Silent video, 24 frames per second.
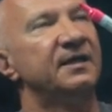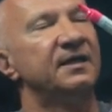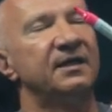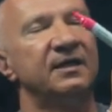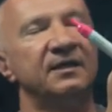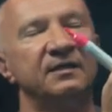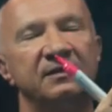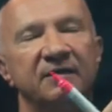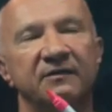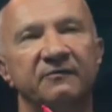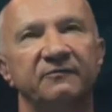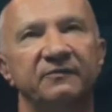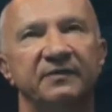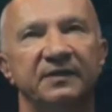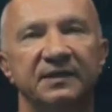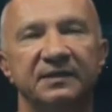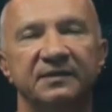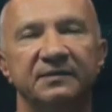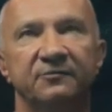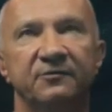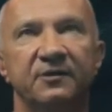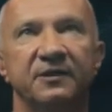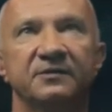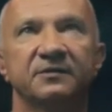in the
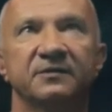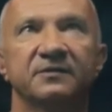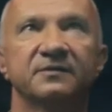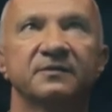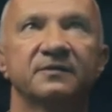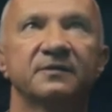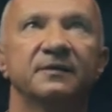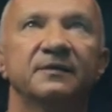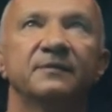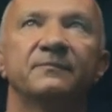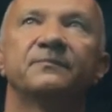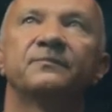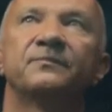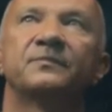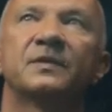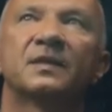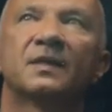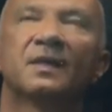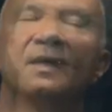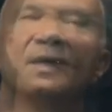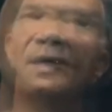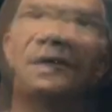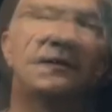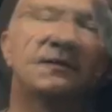first register.
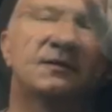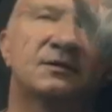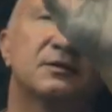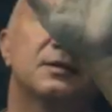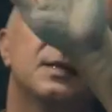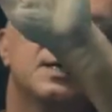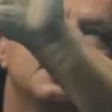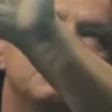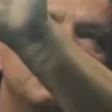So let